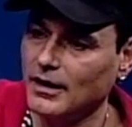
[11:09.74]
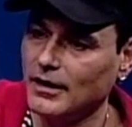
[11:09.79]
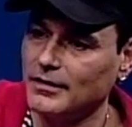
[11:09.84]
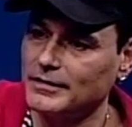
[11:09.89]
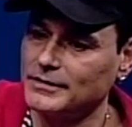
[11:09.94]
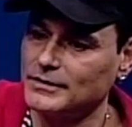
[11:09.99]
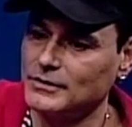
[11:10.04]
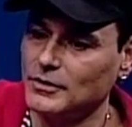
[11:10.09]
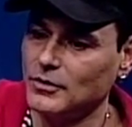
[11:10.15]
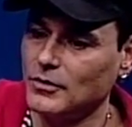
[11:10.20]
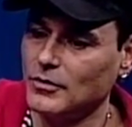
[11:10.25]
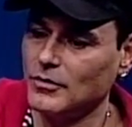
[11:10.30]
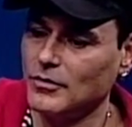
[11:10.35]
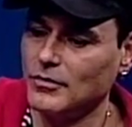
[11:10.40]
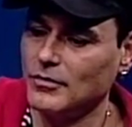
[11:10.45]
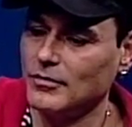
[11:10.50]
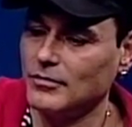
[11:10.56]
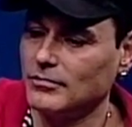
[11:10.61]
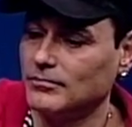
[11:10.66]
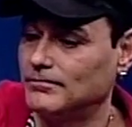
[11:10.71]

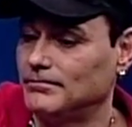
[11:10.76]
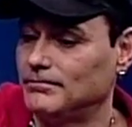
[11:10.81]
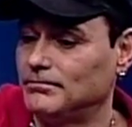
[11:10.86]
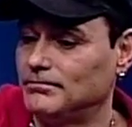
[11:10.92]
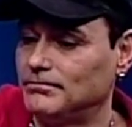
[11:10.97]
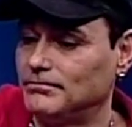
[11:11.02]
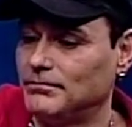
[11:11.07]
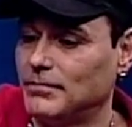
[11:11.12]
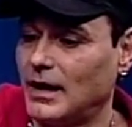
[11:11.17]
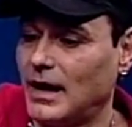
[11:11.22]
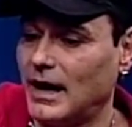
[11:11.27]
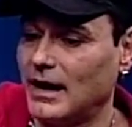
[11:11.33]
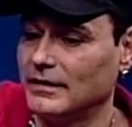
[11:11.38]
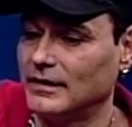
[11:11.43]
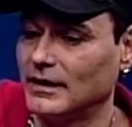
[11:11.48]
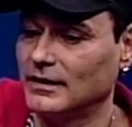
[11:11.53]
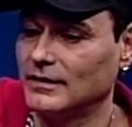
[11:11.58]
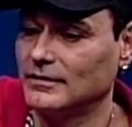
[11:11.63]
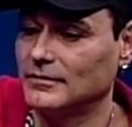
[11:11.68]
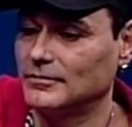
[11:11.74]
So I
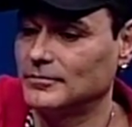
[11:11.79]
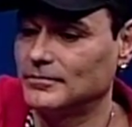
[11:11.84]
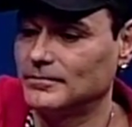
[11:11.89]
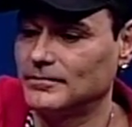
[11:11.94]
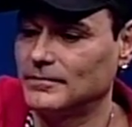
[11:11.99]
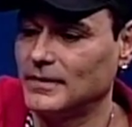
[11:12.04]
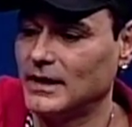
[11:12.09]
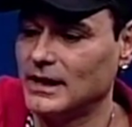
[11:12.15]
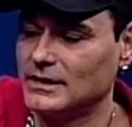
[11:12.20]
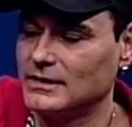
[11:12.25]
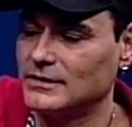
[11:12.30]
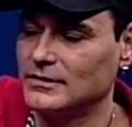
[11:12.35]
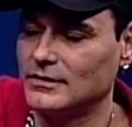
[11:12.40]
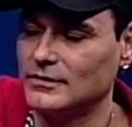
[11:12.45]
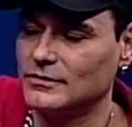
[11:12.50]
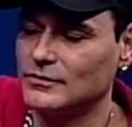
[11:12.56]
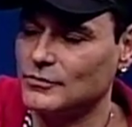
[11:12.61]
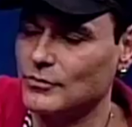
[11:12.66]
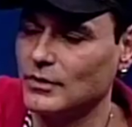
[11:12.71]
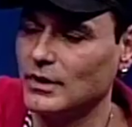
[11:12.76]
think
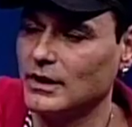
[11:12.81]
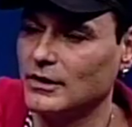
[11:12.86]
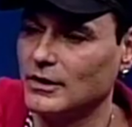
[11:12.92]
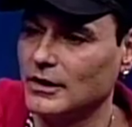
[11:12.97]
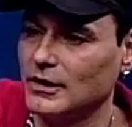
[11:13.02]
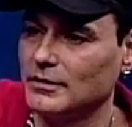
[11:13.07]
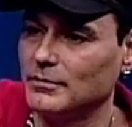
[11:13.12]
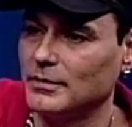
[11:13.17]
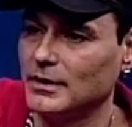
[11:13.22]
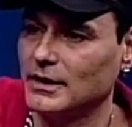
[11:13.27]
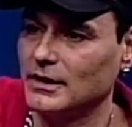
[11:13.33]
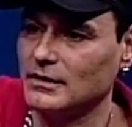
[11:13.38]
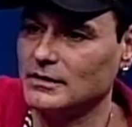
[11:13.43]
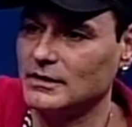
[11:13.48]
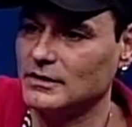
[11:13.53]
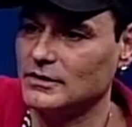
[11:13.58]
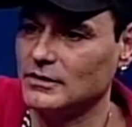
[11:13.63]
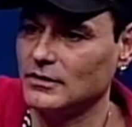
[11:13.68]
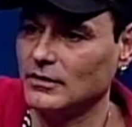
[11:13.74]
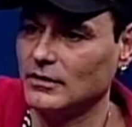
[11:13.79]
it's really good because
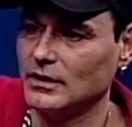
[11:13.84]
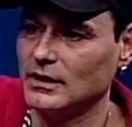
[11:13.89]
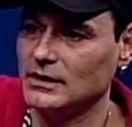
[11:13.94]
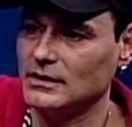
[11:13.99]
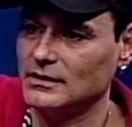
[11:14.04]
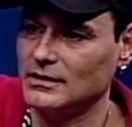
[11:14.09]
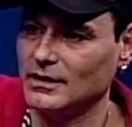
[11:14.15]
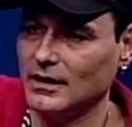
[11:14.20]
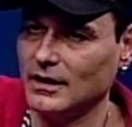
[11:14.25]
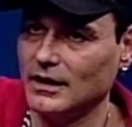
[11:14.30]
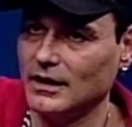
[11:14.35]
the song it's